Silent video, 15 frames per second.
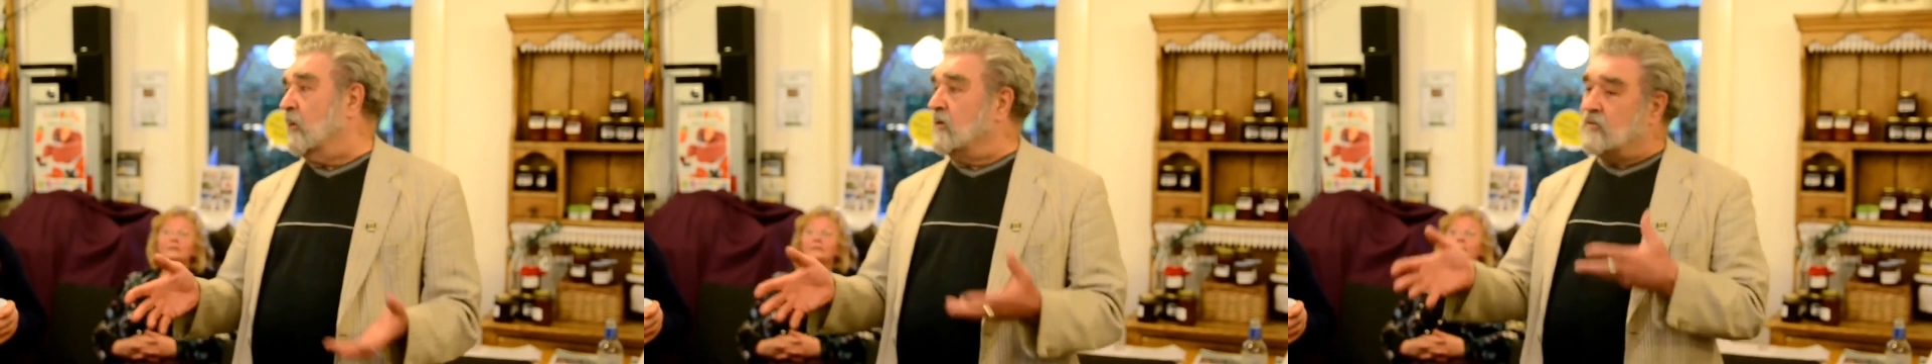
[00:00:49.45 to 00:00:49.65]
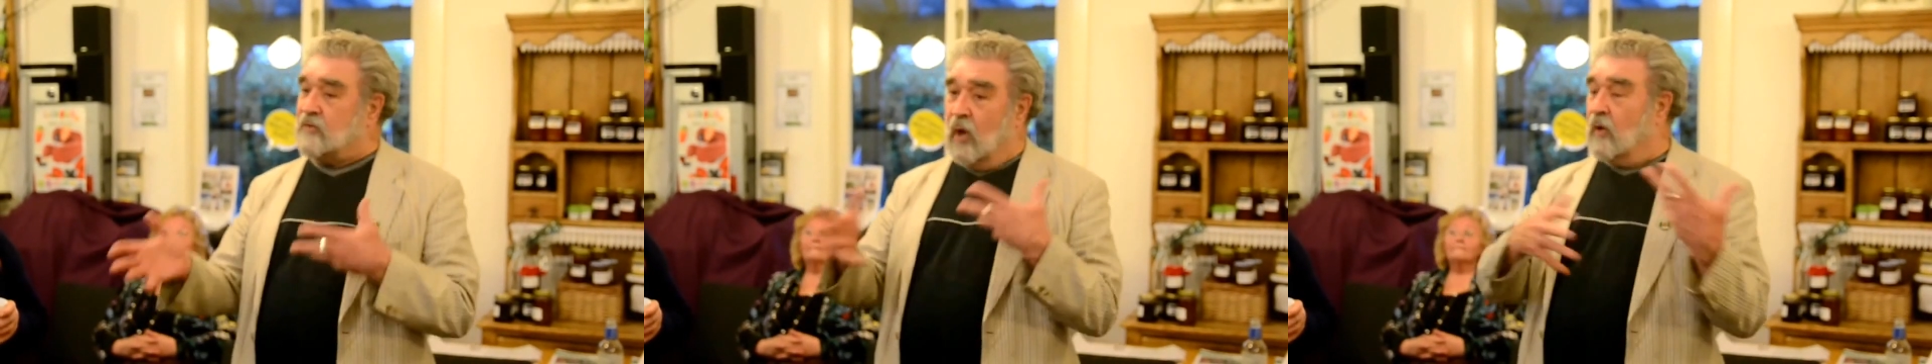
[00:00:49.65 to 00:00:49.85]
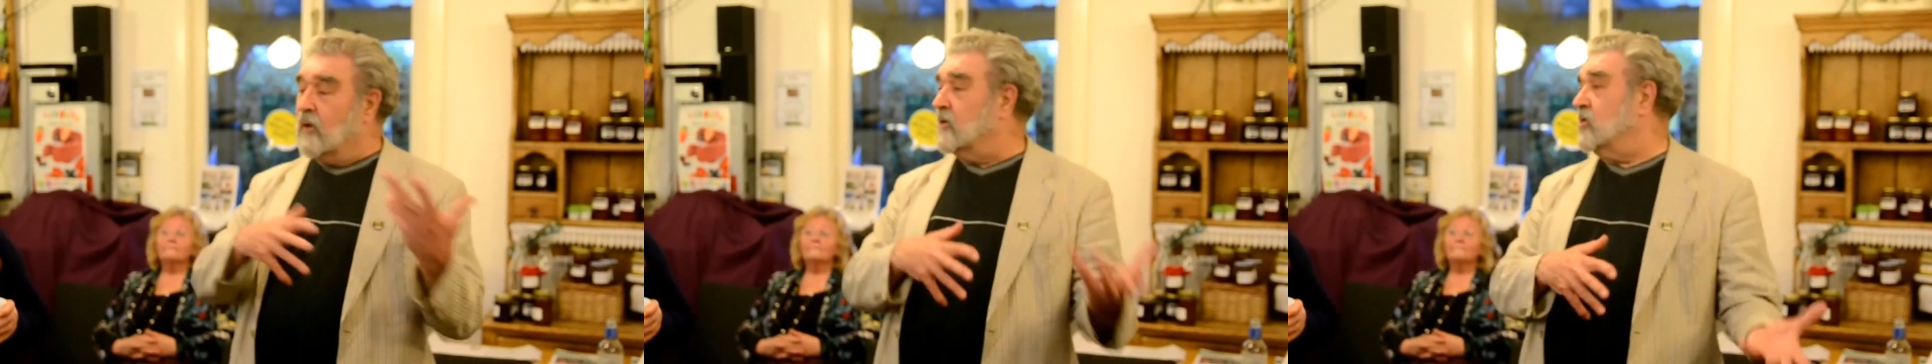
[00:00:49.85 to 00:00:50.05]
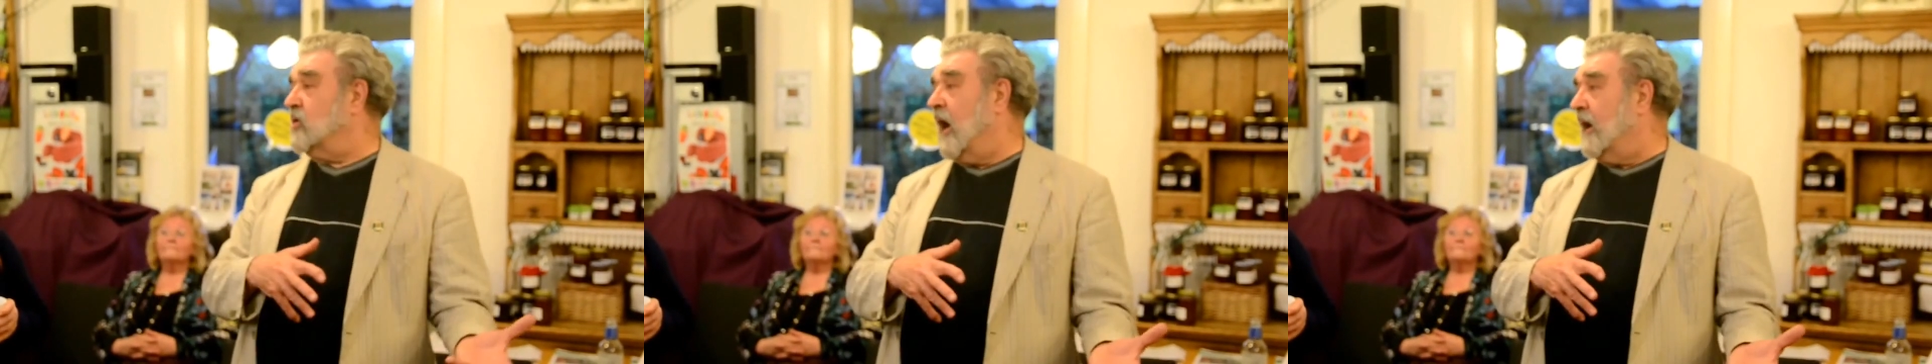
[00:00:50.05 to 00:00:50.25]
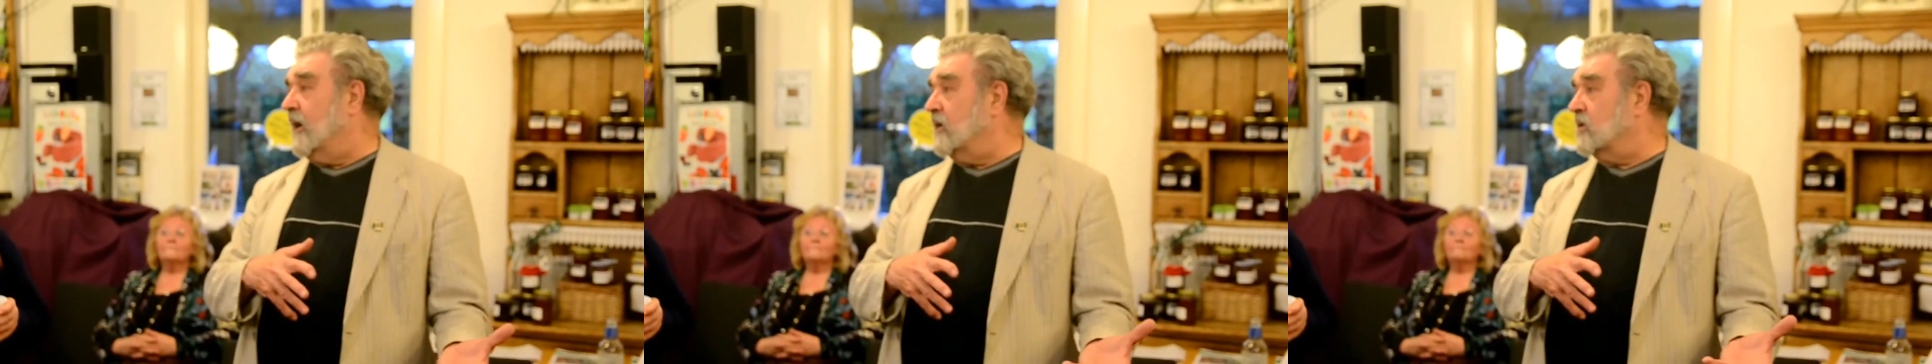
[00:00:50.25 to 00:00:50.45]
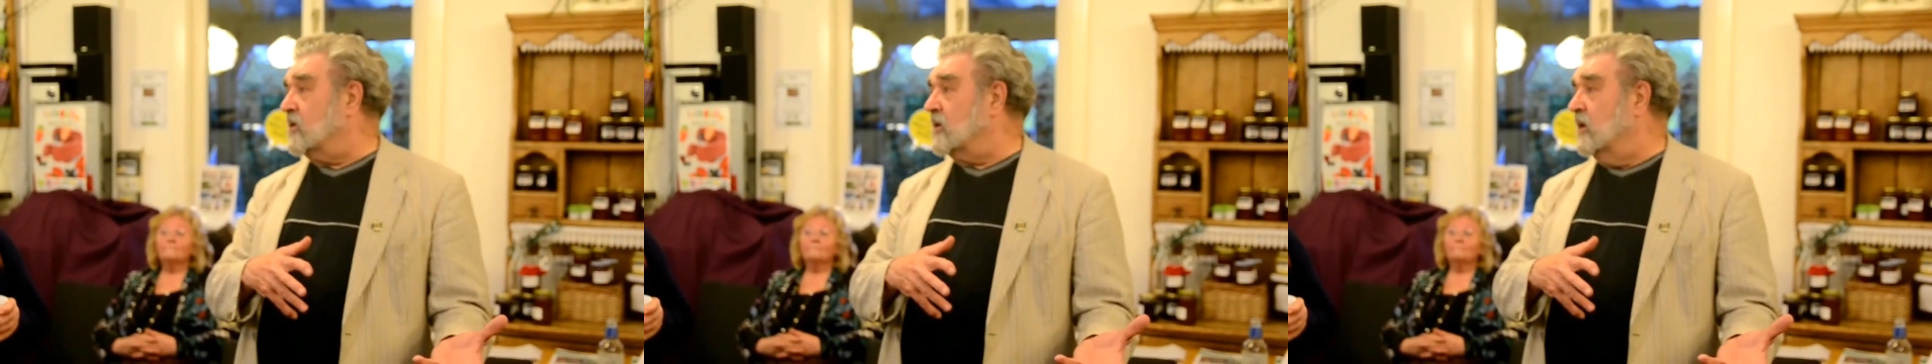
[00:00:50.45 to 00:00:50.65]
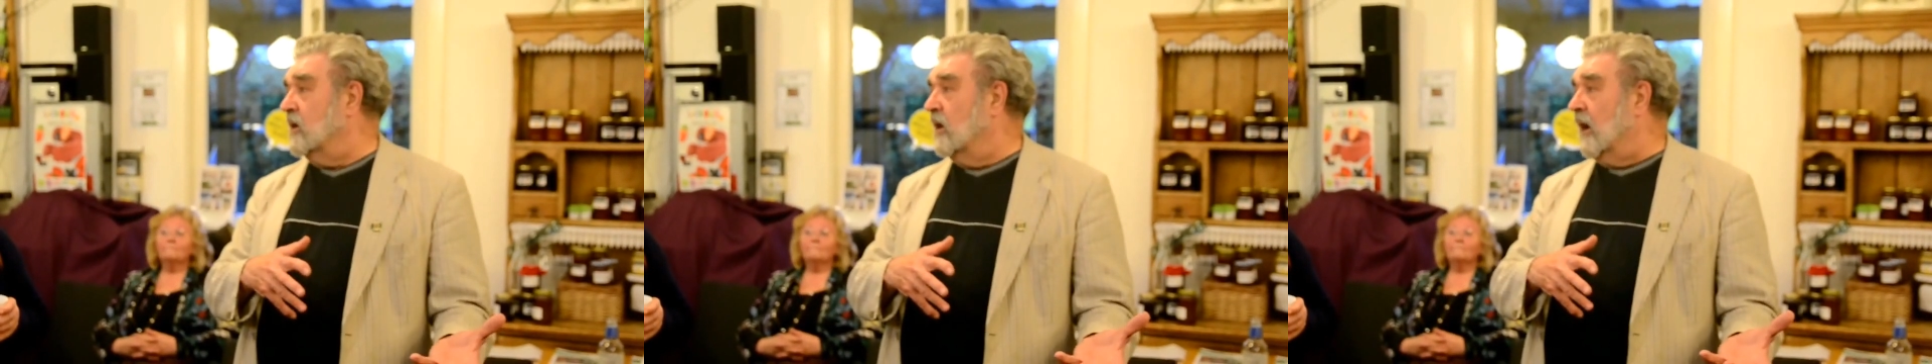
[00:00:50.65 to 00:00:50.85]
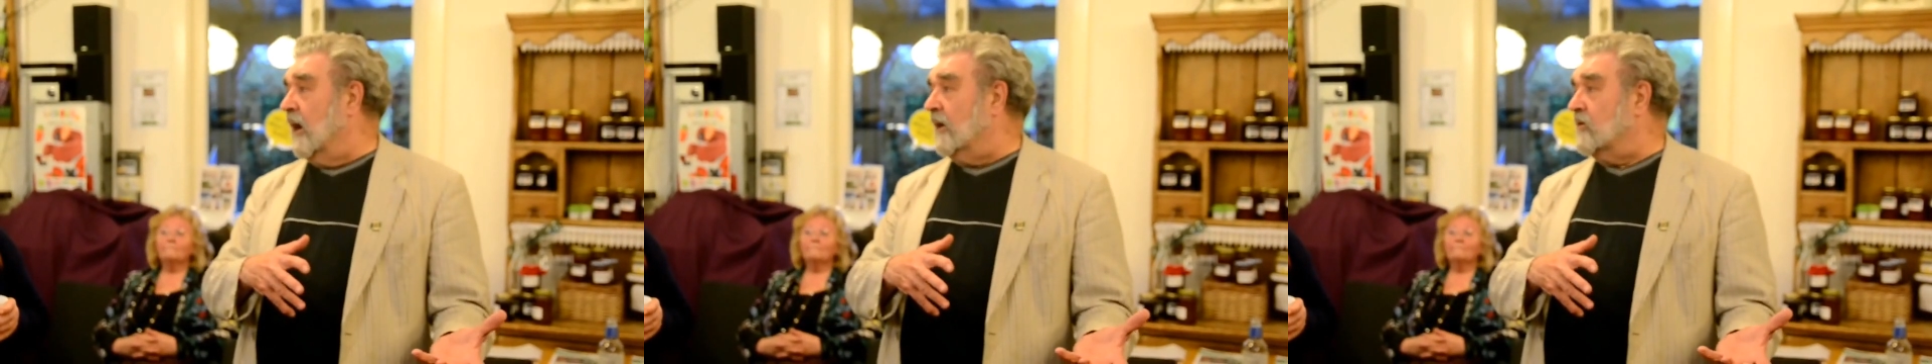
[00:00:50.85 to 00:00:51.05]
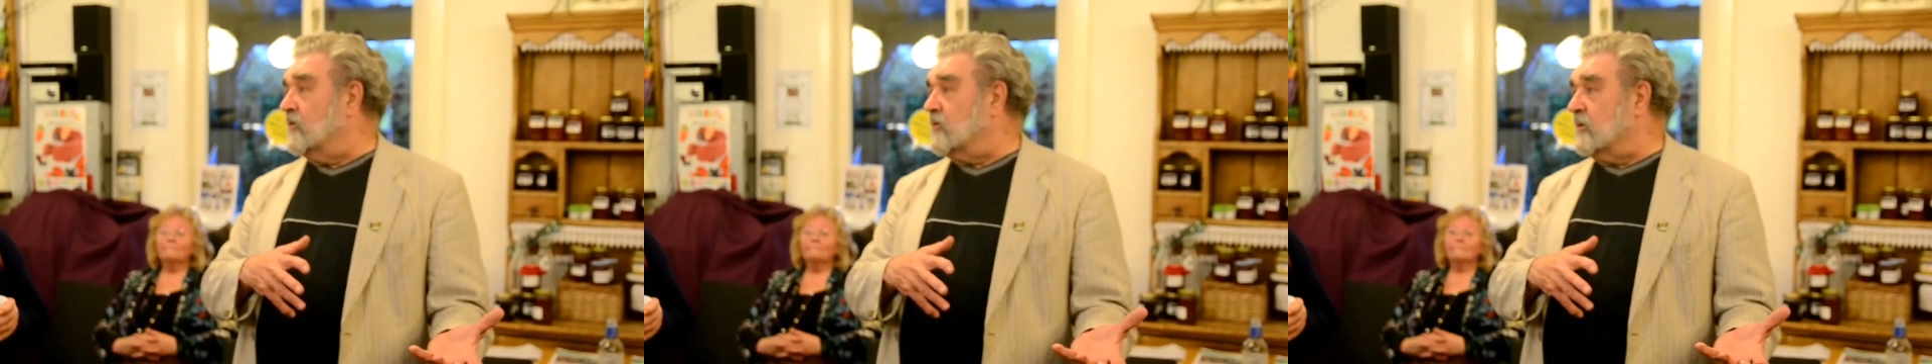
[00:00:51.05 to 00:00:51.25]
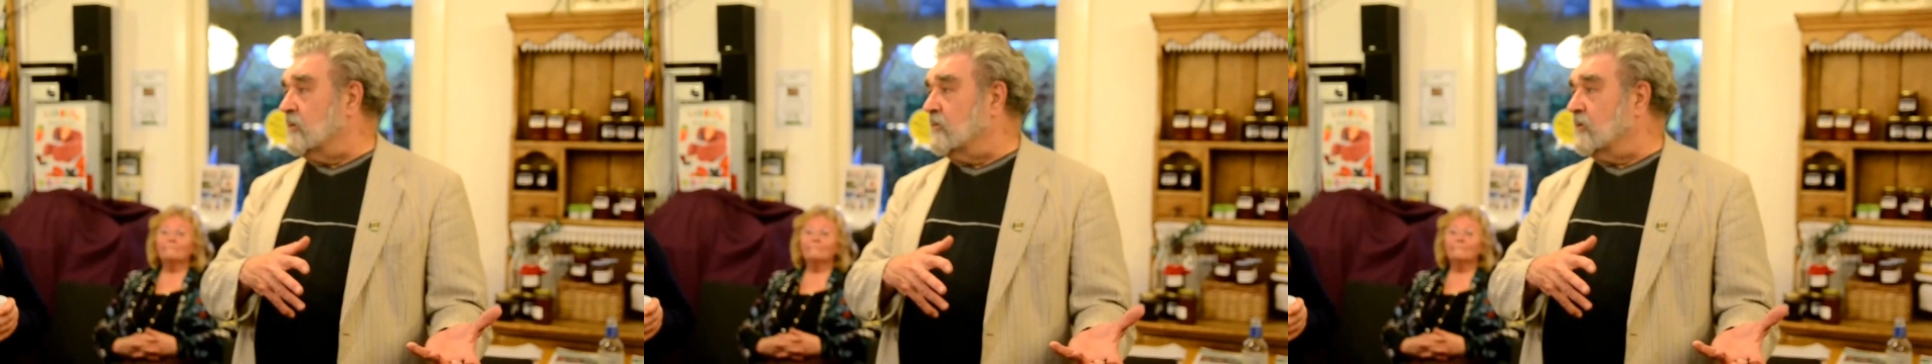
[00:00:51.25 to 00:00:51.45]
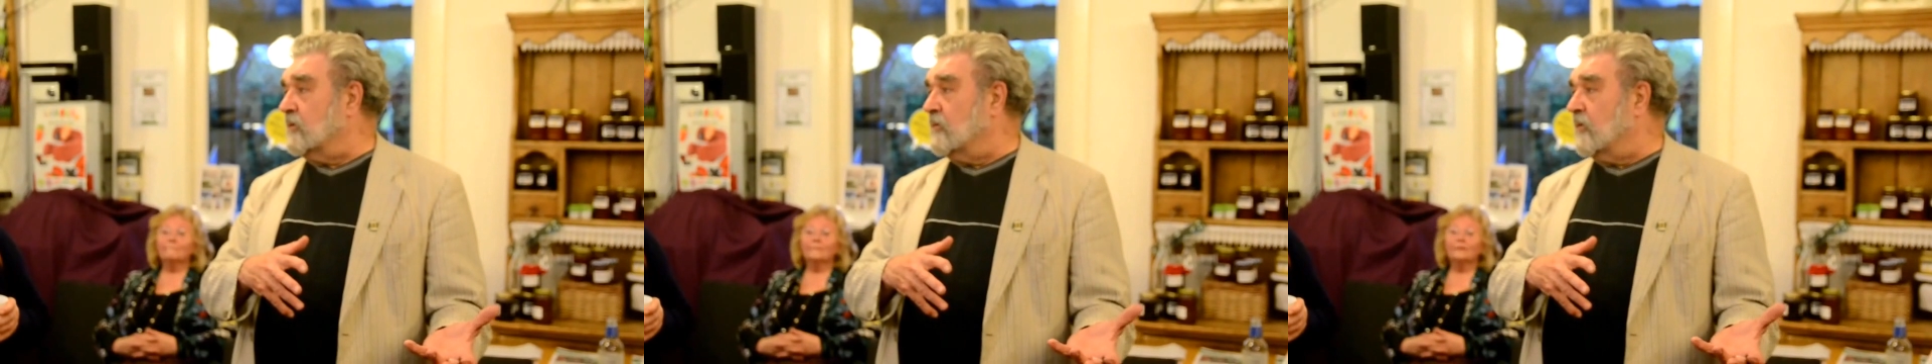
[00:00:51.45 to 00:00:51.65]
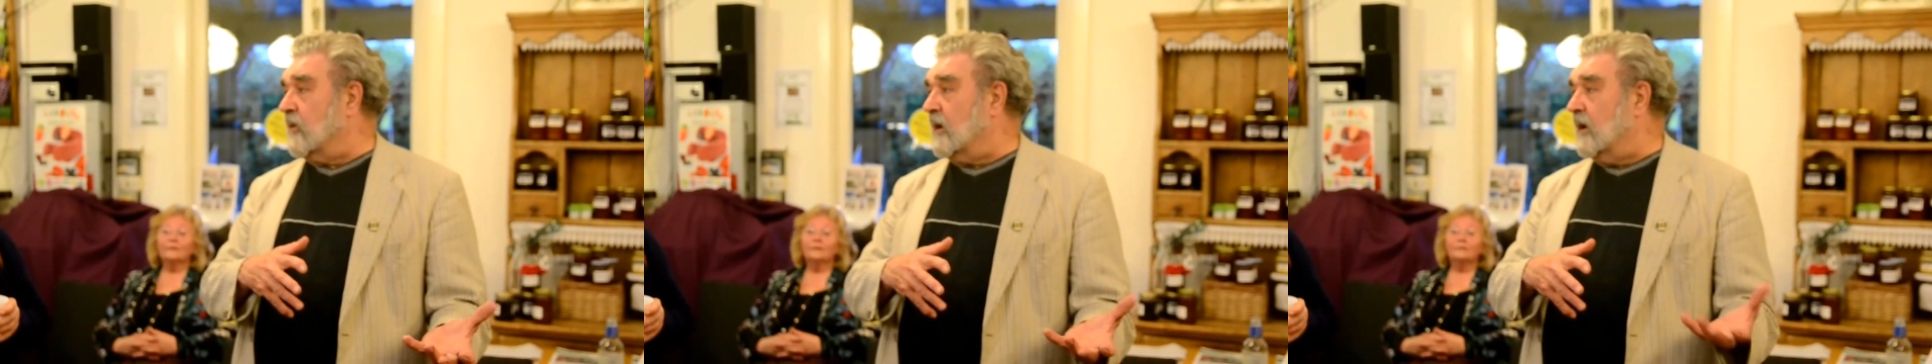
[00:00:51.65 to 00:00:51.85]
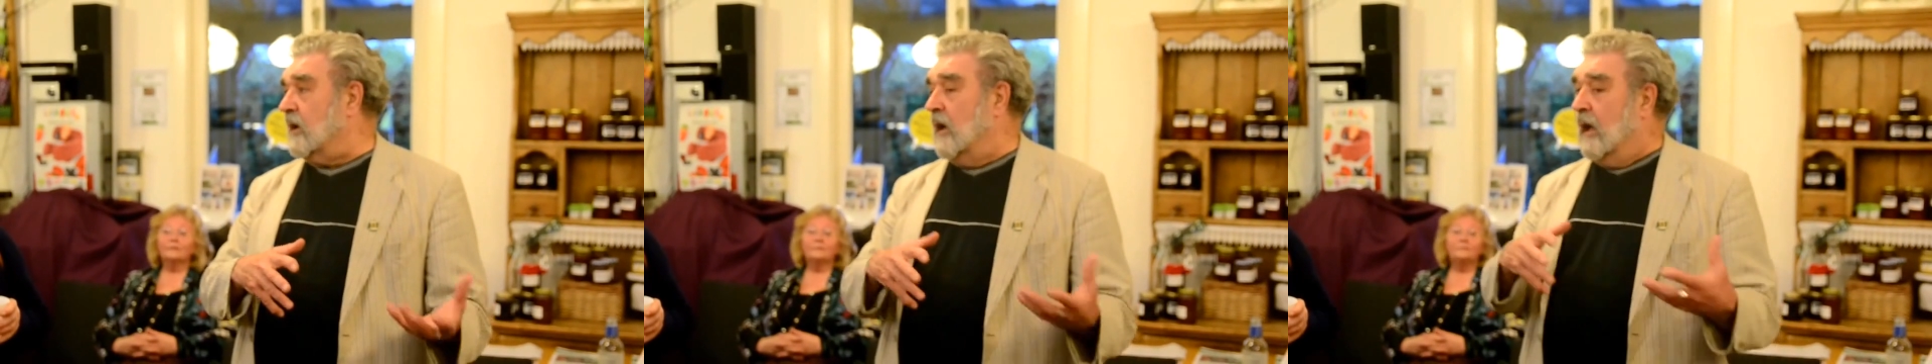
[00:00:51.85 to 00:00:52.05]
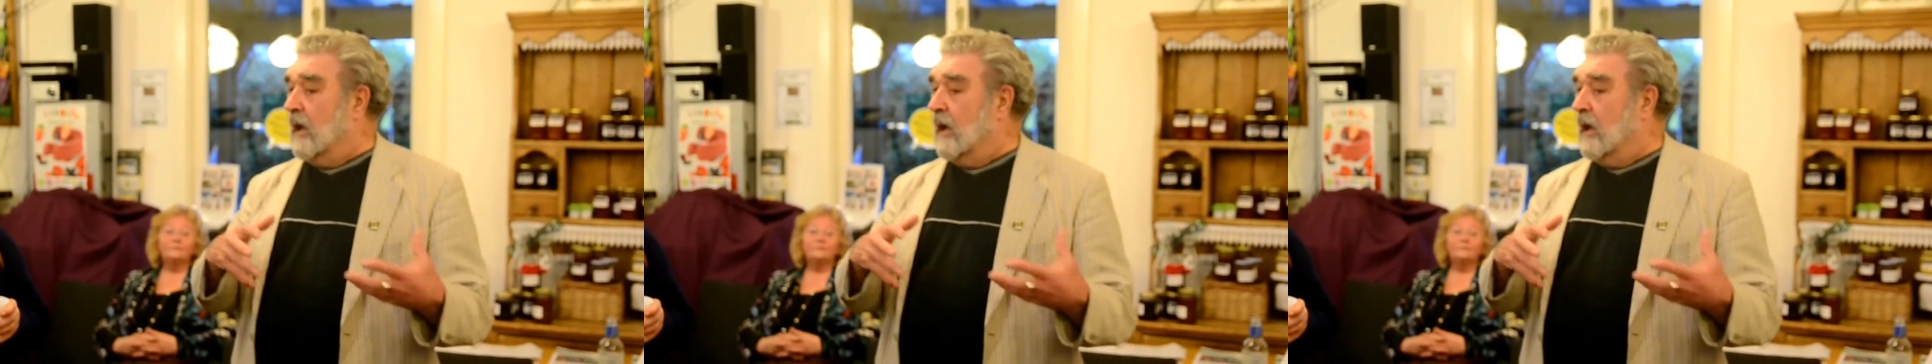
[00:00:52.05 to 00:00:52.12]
And we saw a change in terms of the